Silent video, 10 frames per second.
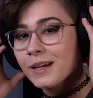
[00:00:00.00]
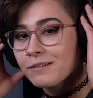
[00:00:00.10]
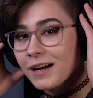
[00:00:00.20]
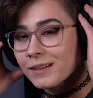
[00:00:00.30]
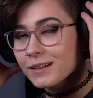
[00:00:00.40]
I've
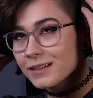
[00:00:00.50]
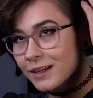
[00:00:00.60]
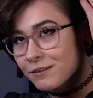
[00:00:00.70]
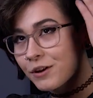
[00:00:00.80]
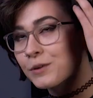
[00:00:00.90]
had these
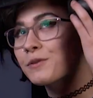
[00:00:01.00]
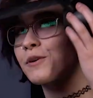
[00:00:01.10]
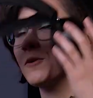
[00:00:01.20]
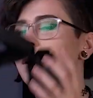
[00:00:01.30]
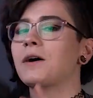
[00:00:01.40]
headphones for
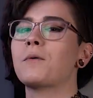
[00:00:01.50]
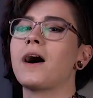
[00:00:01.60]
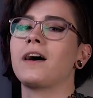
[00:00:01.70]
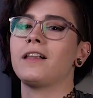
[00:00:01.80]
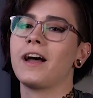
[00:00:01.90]
quite a
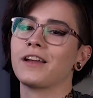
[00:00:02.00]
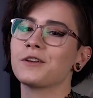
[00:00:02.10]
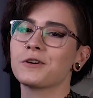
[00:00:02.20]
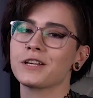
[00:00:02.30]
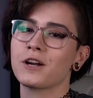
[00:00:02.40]
while, I
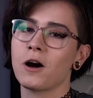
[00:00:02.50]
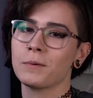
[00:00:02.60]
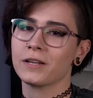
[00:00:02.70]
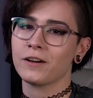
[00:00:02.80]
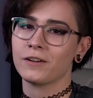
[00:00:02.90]
can already
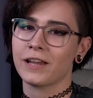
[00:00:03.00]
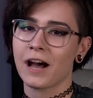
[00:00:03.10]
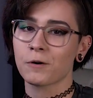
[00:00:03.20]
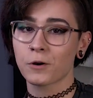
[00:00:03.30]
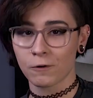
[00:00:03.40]
comment on
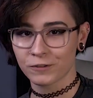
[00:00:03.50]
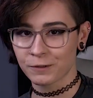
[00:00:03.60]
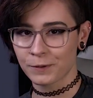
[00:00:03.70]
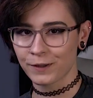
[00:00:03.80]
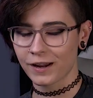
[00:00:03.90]
how
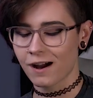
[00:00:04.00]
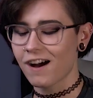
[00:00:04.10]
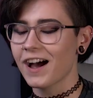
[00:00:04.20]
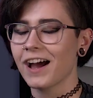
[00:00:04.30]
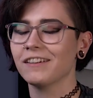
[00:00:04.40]
comfortable they
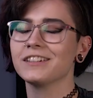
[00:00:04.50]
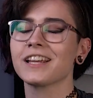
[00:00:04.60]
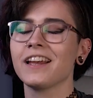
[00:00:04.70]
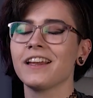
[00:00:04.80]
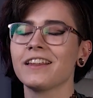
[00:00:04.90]
are, and
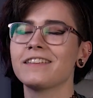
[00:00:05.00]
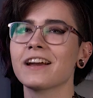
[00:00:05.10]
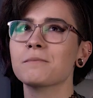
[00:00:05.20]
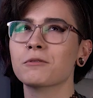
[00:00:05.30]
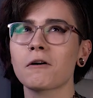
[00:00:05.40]

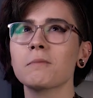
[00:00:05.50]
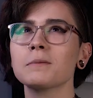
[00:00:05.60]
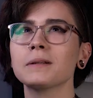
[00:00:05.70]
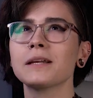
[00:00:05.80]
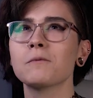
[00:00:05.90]
they are
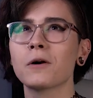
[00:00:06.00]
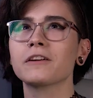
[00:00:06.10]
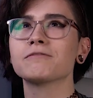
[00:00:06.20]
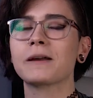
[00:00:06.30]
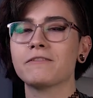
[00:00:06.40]
probably one
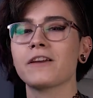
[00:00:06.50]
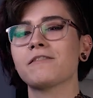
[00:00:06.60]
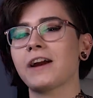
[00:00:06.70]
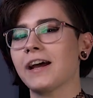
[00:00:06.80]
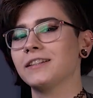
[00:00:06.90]
of my
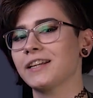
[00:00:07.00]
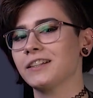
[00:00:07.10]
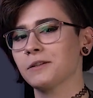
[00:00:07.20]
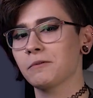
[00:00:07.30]
favorite headsets that